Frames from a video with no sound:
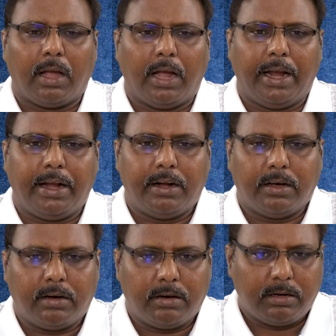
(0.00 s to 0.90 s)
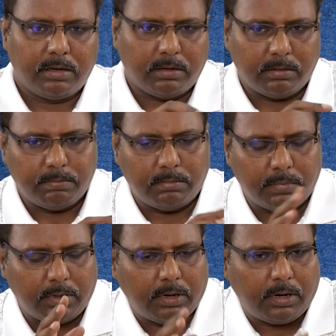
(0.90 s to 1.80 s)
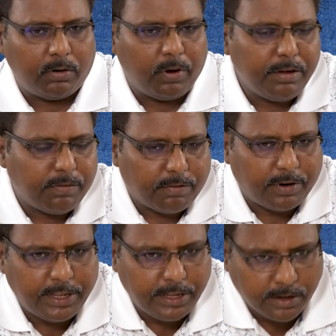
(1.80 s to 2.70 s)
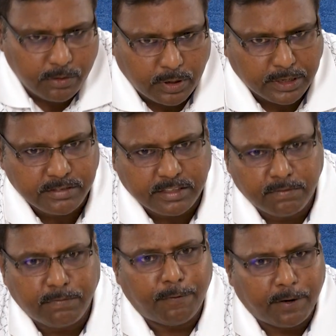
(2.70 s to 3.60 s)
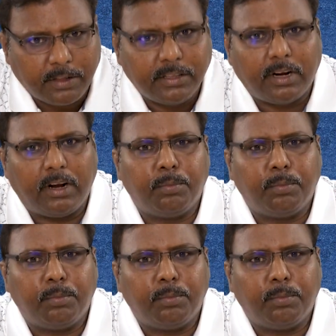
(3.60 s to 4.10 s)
And going forward here to understand further all